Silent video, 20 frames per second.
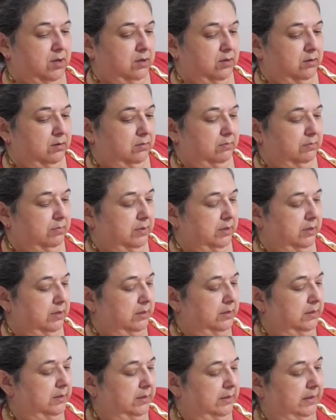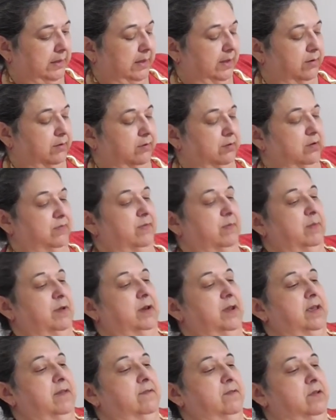Oop, I don't know if I'm going
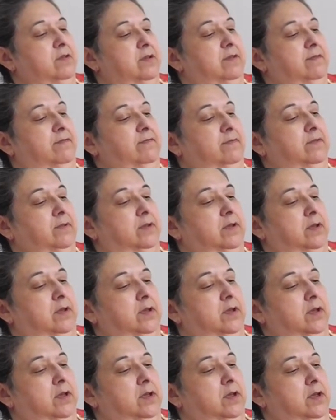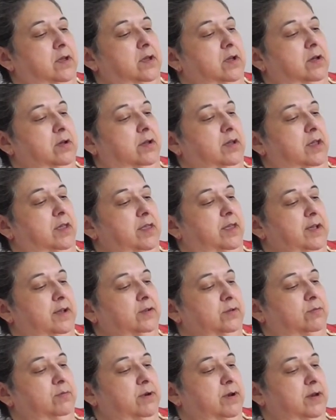to have enough. Okay,
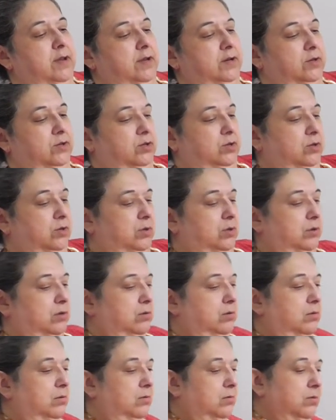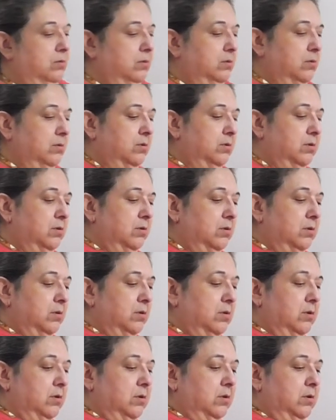that's right at 2.
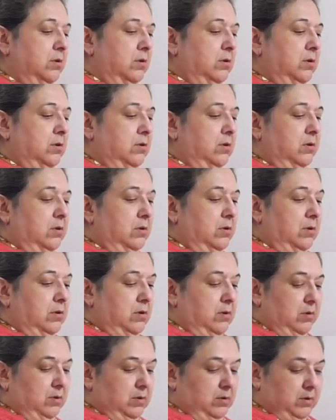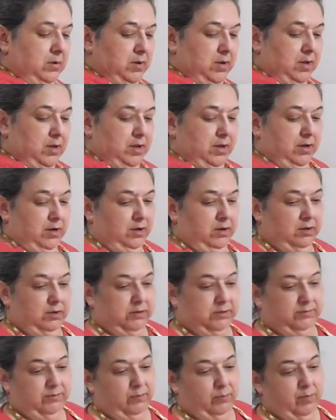It
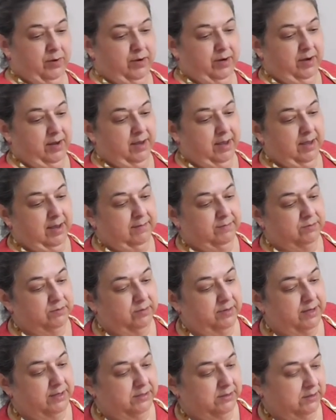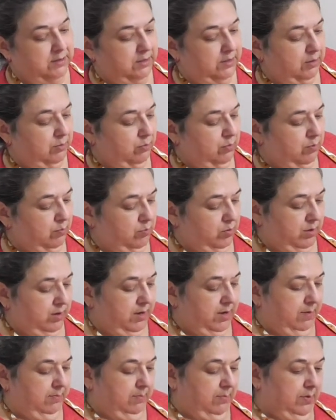calls for 1.5, so that's going to need 1 more
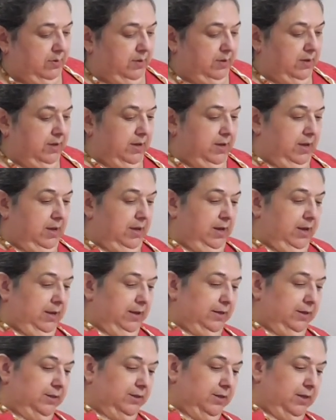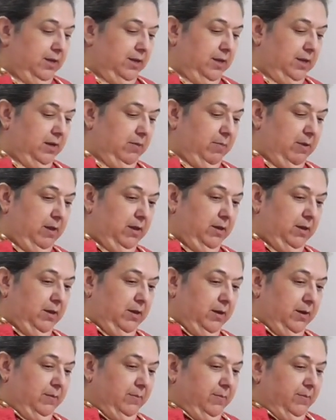cup. Let's see, can I make a
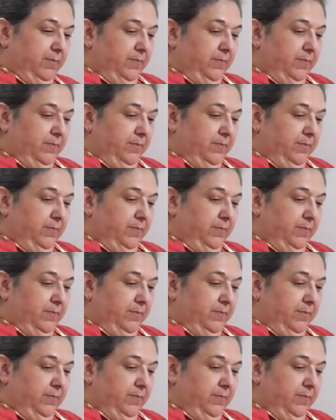cup?